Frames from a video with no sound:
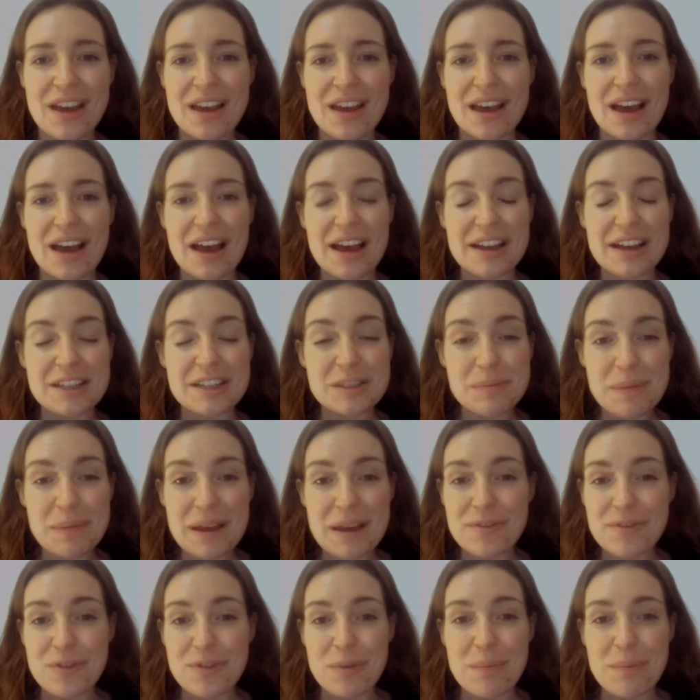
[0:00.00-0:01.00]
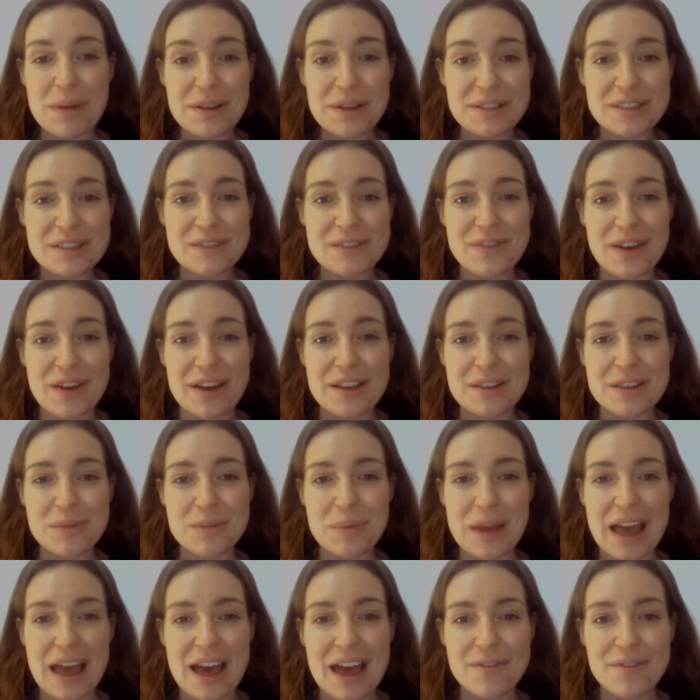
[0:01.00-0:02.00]
I expect for most of us,
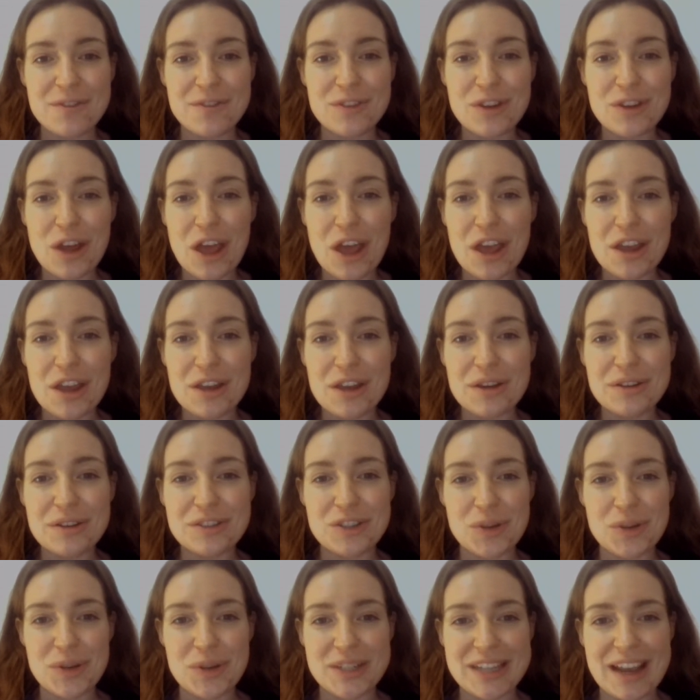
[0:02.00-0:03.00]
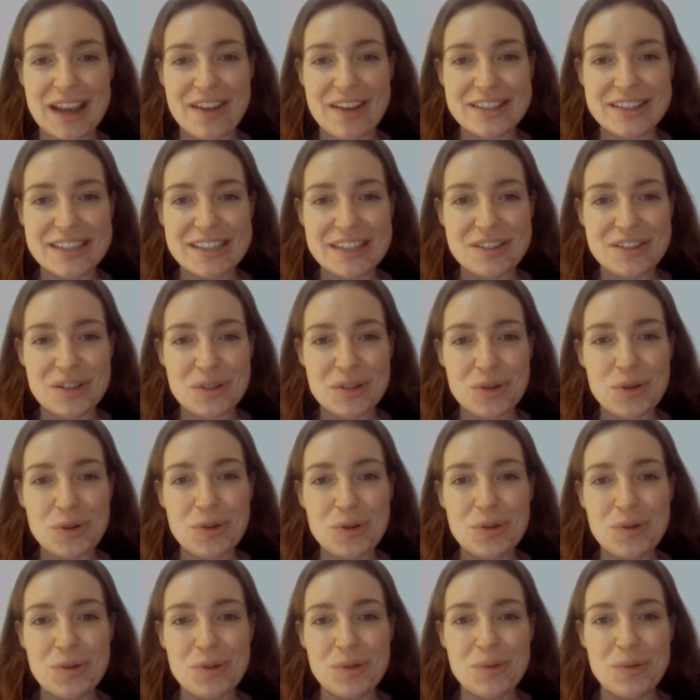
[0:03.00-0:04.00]
we have no Jewish heritage at
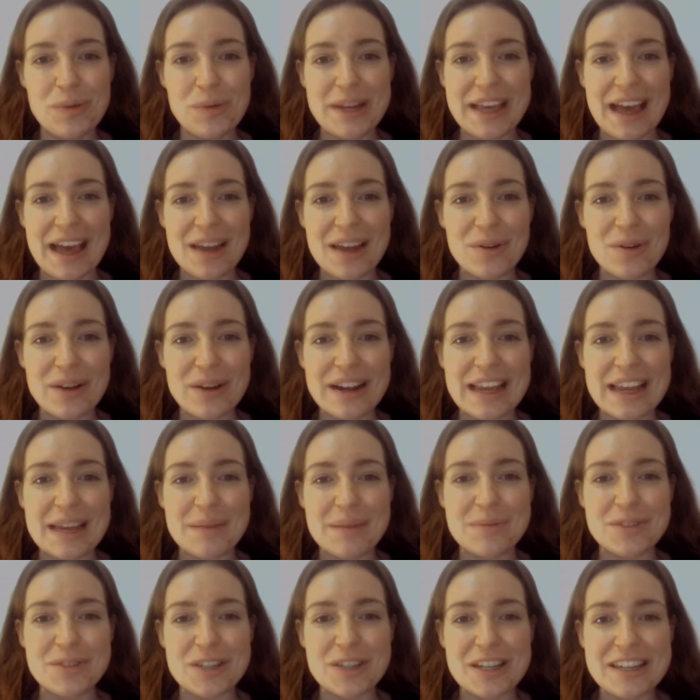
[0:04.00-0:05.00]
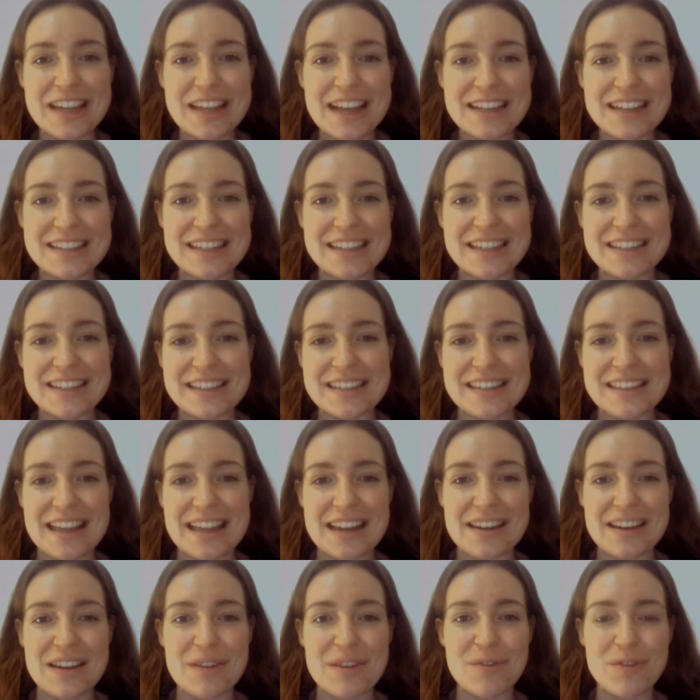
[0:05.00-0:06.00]
all. We cannot claim genetic
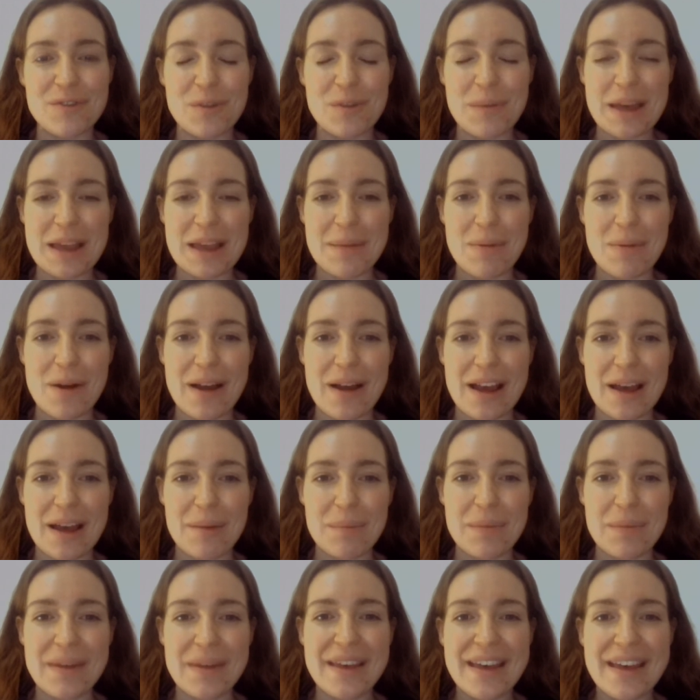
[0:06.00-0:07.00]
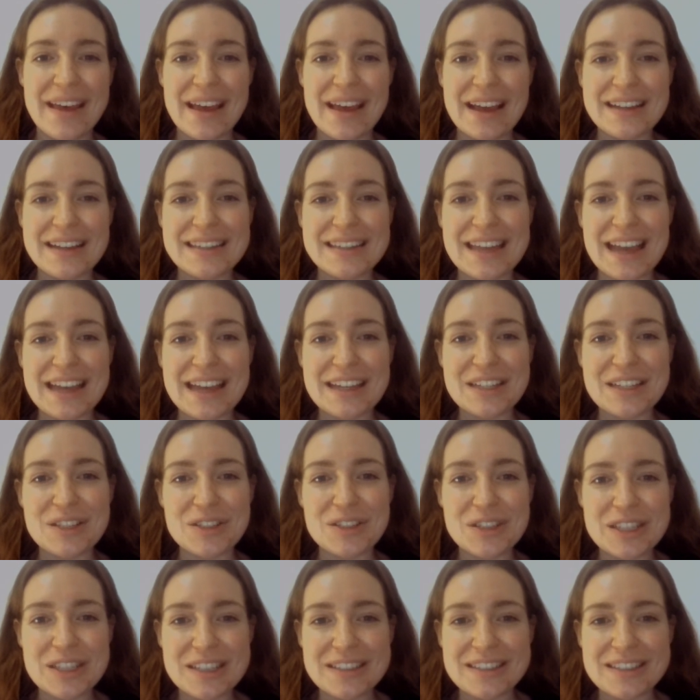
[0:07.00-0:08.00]
descendant from Abraham. And yet, in
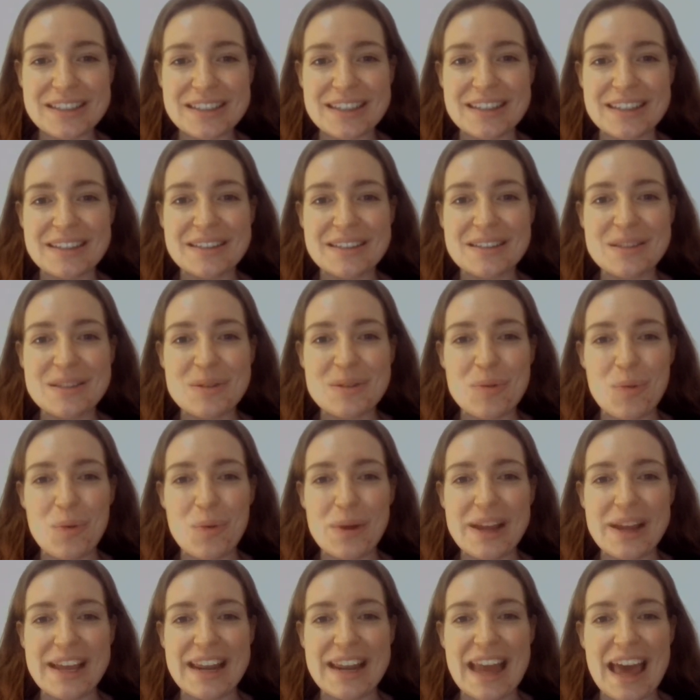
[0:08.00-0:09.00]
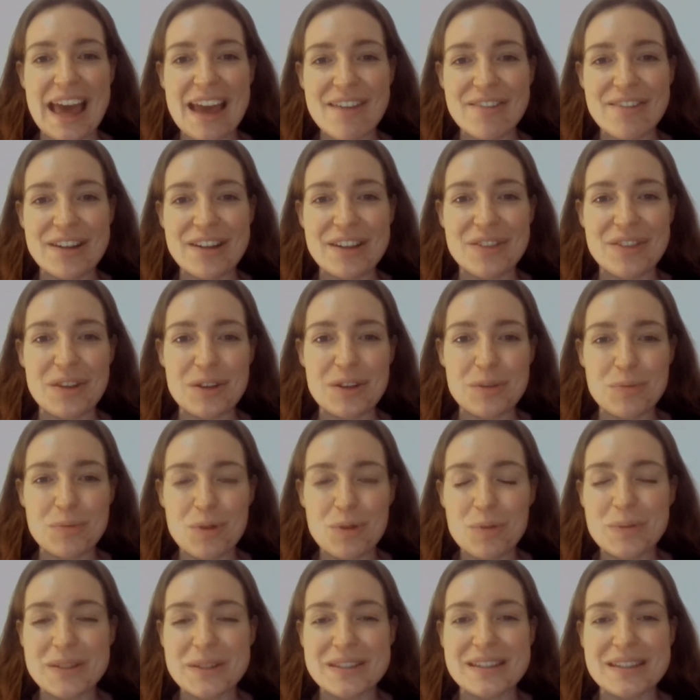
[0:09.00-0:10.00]
Jesus, we inherit those
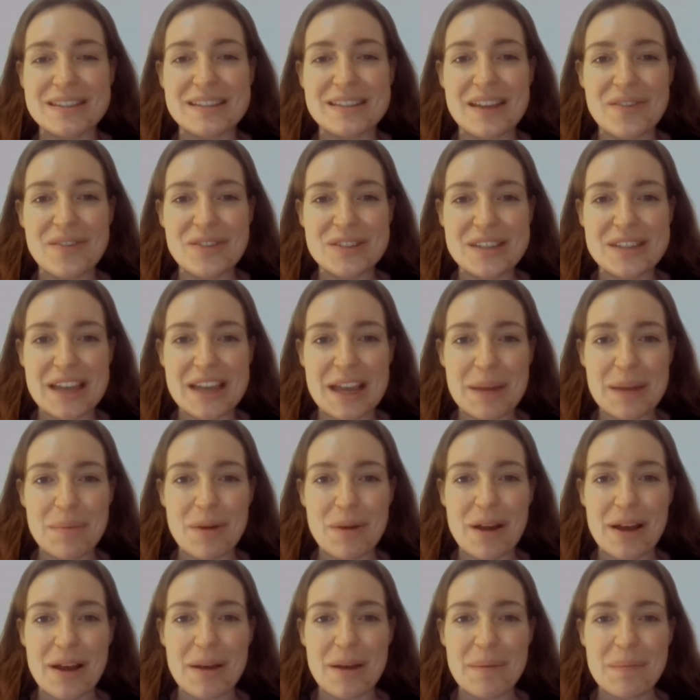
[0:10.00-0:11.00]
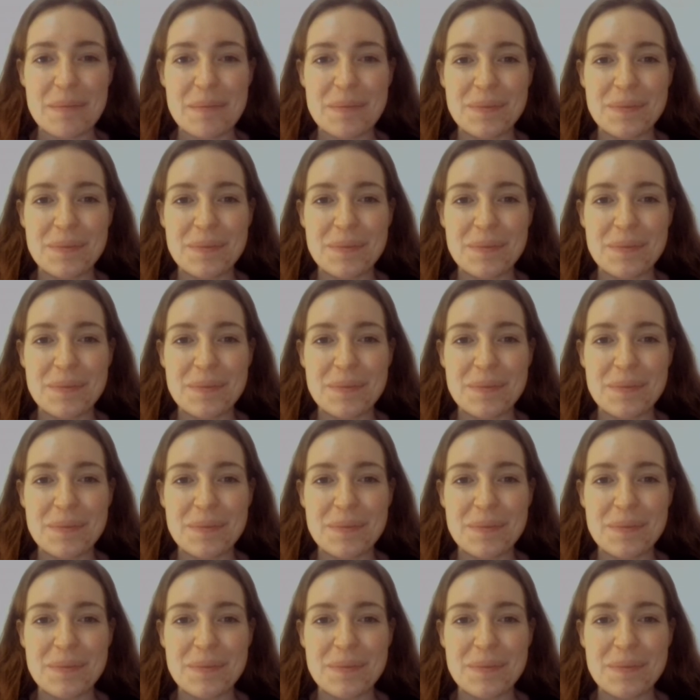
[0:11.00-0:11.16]
promises given to Abraham.